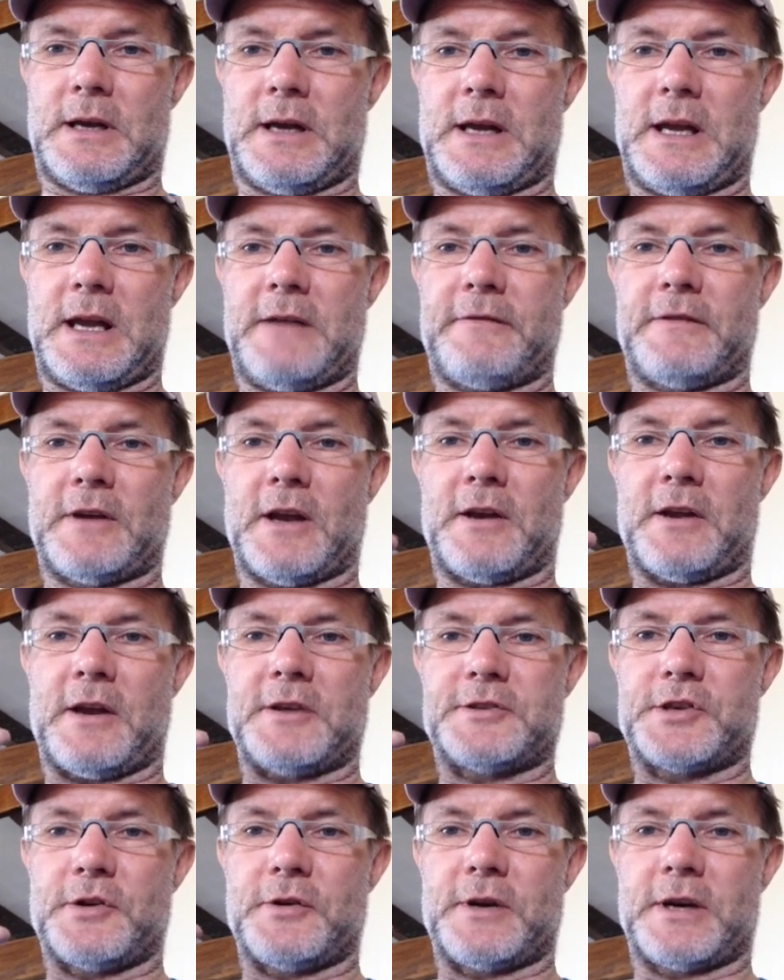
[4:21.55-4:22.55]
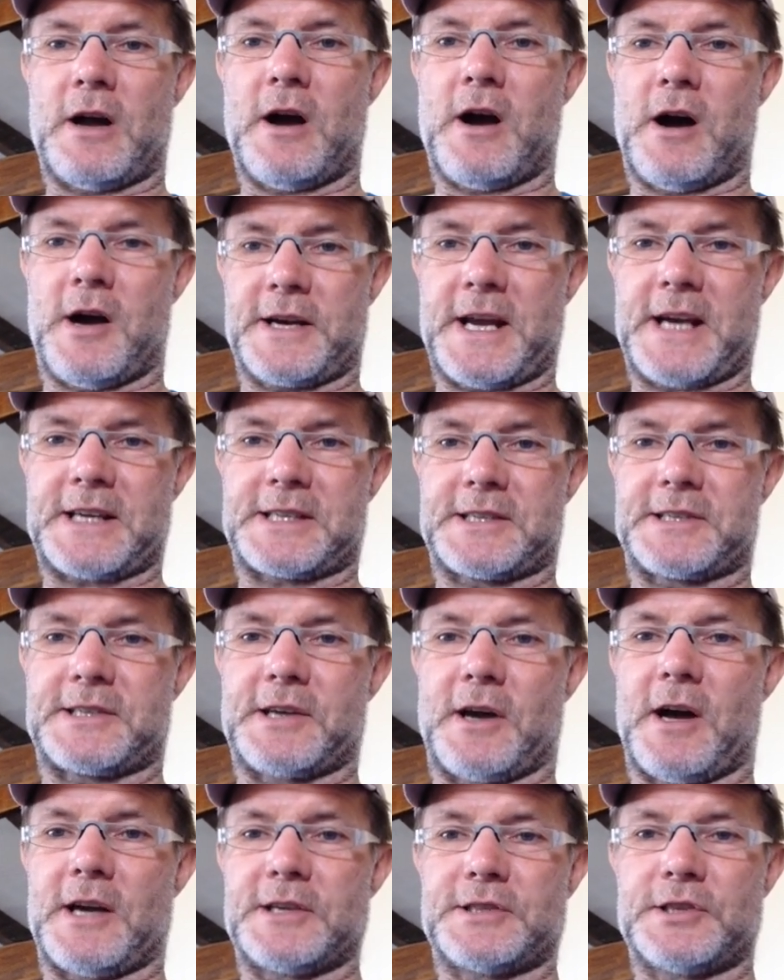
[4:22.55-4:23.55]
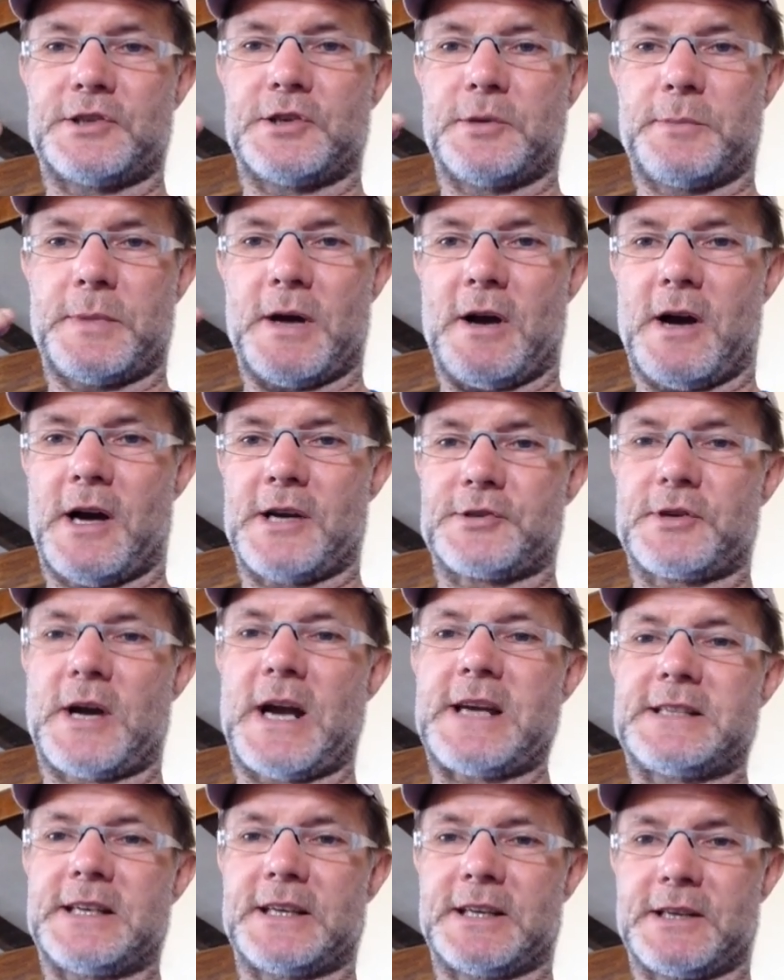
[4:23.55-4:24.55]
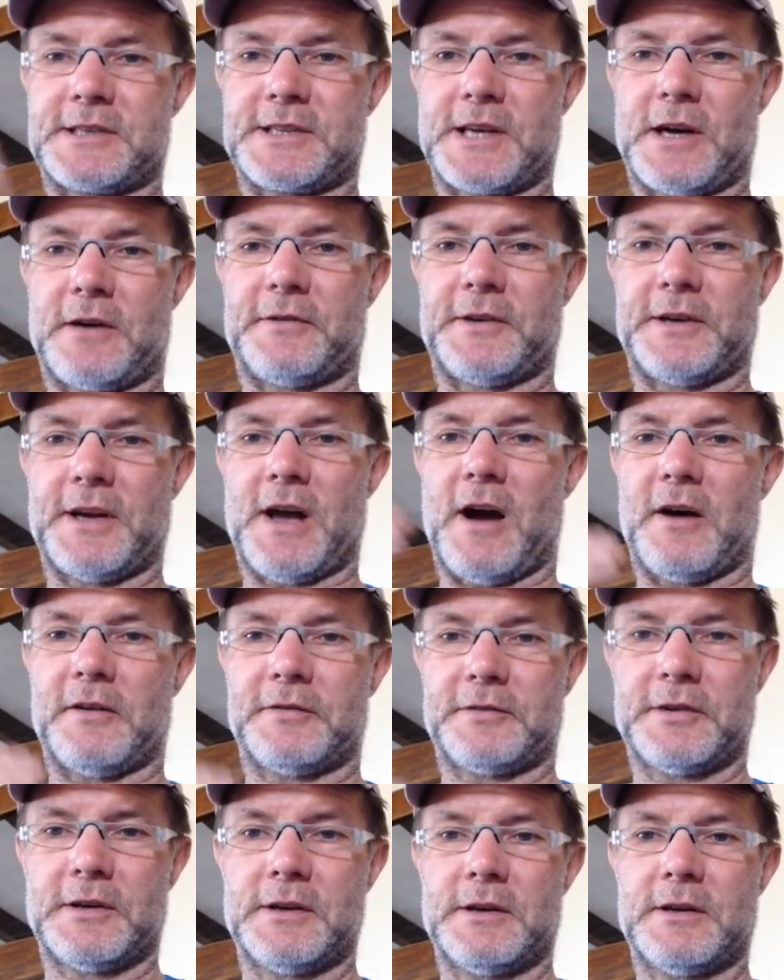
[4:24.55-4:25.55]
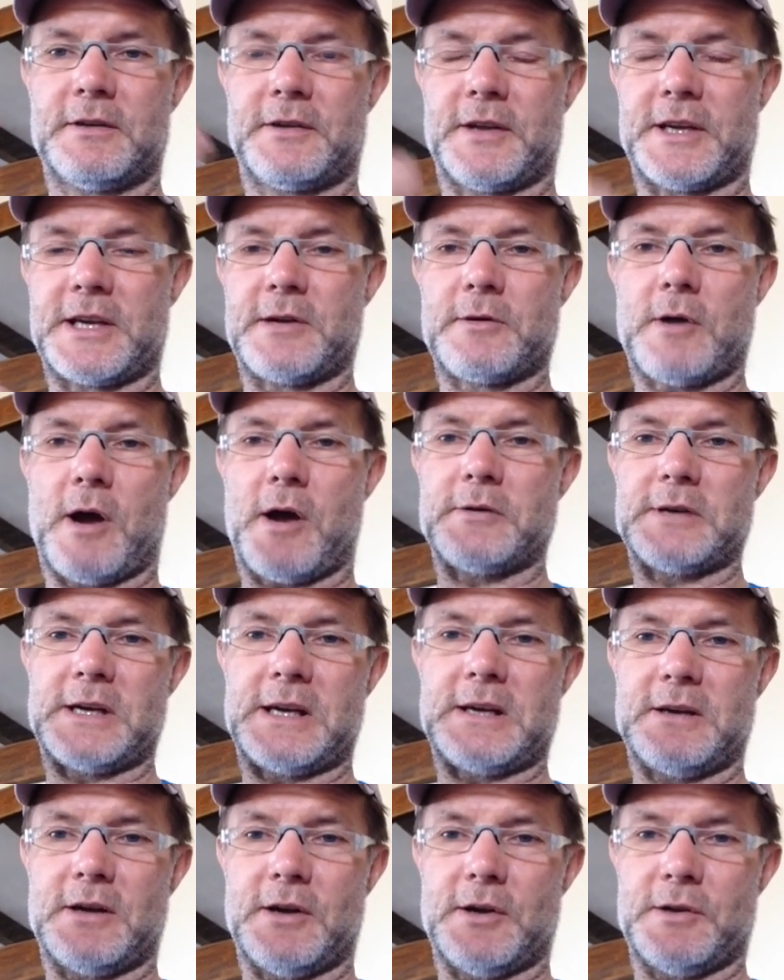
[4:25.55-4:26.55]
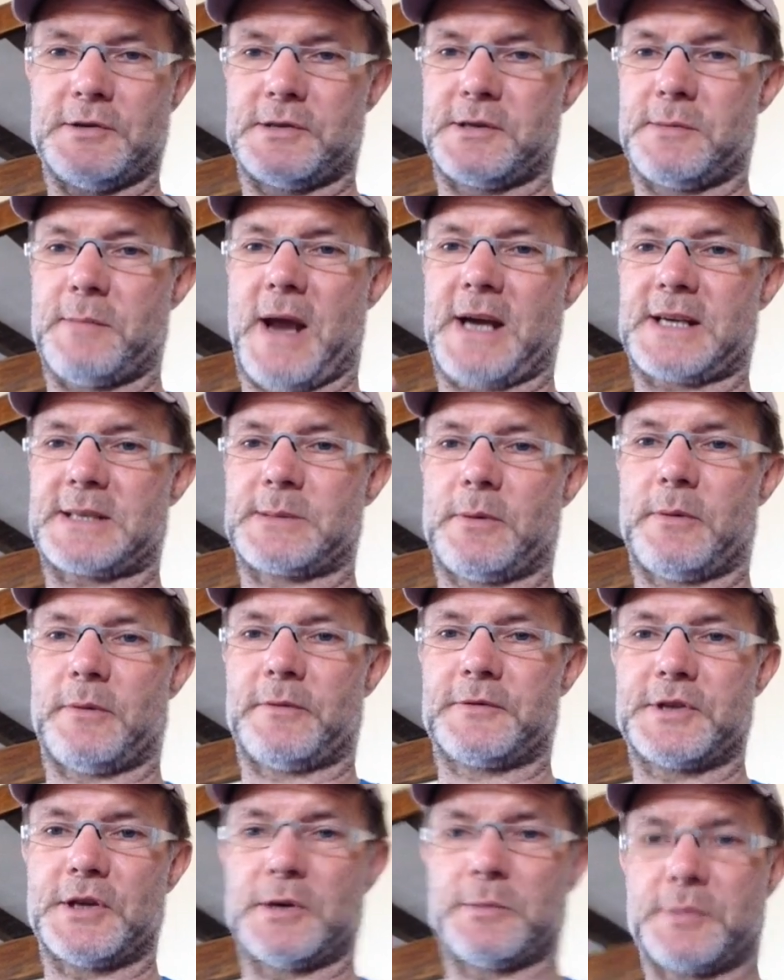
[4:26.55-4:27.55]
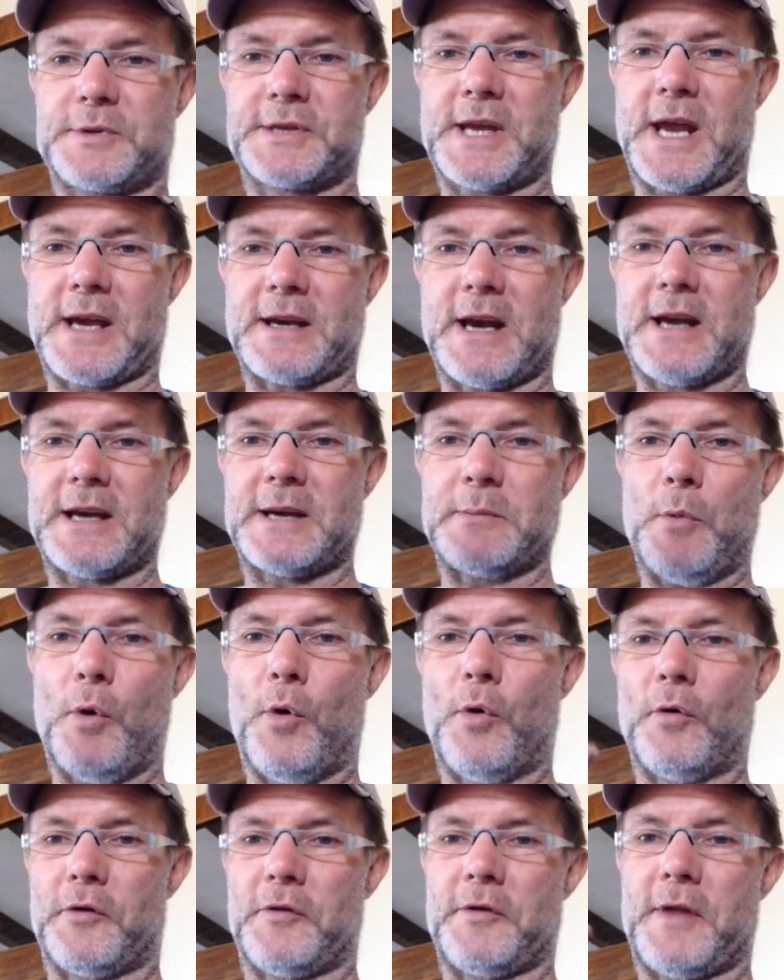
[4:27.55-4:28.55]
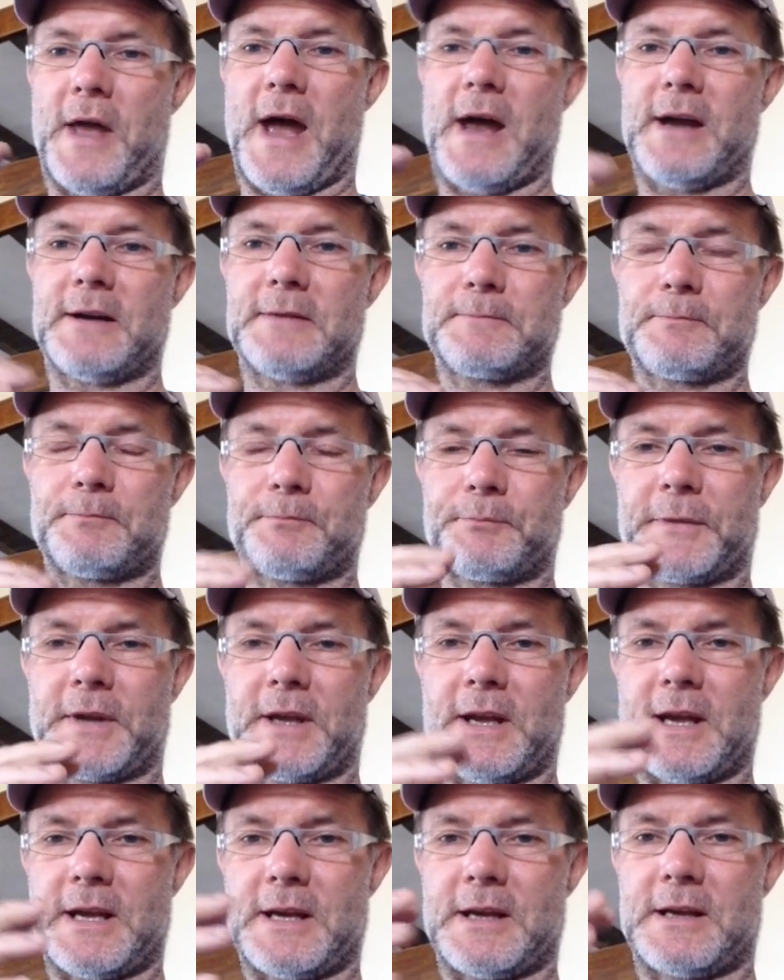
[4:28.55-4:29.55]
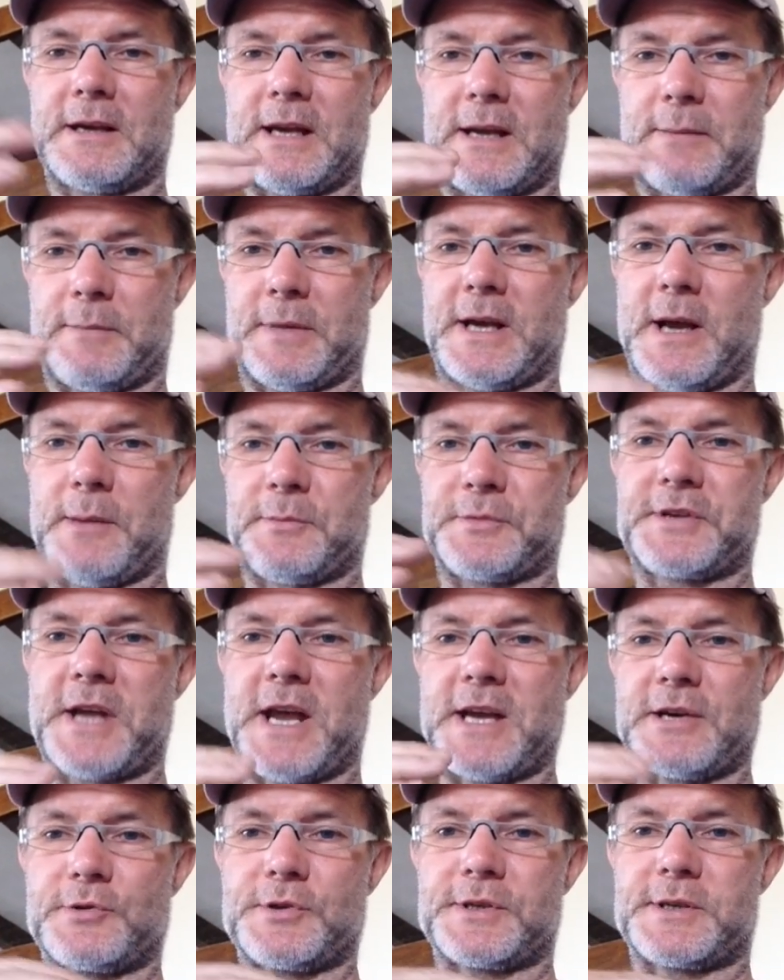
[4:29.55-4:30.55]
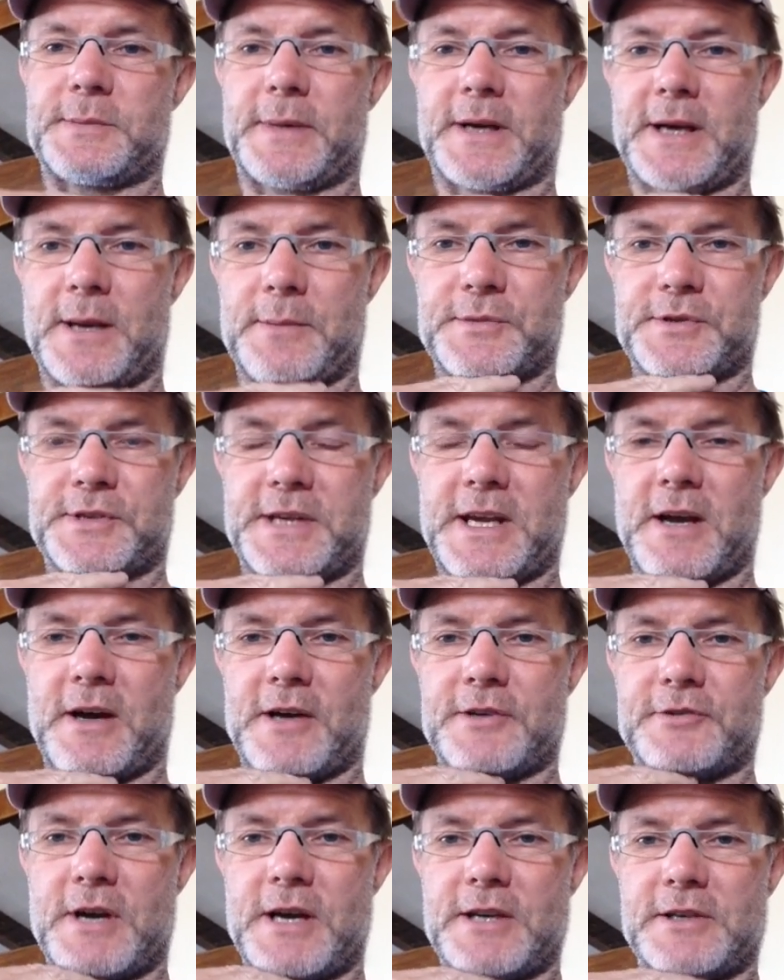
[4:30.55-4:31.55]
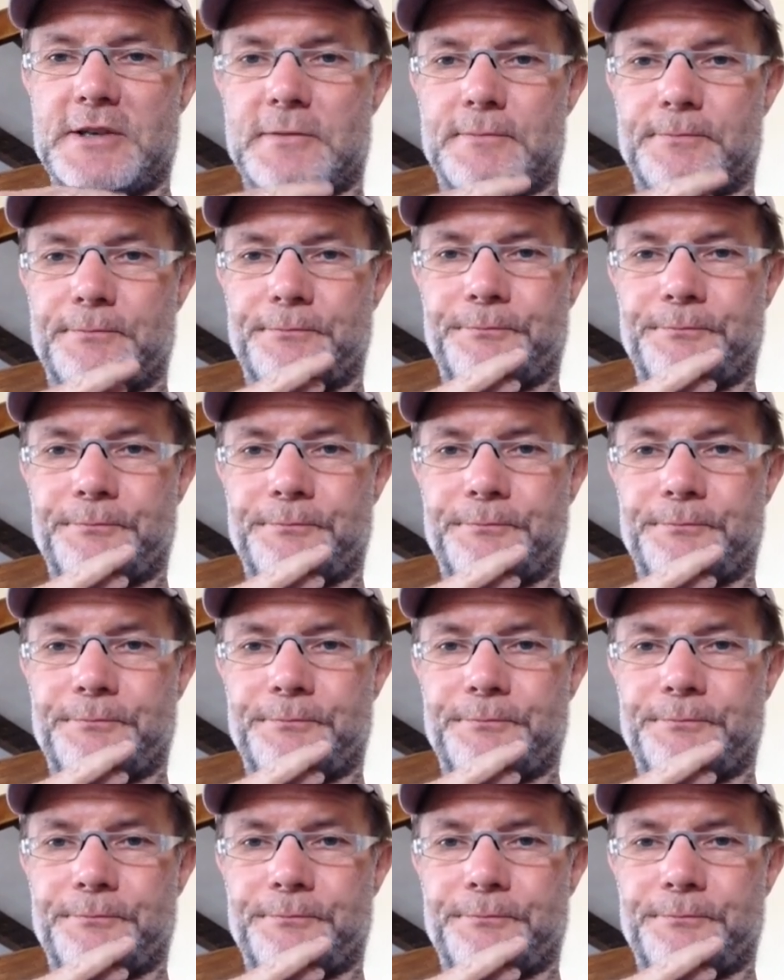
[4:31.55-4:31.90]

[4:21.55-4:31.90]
even during hard exercise, you should be hydrating yourself enough that you only lose a maximum of 2%. Any more than that, it becomes dangerous, it becomes dehydration.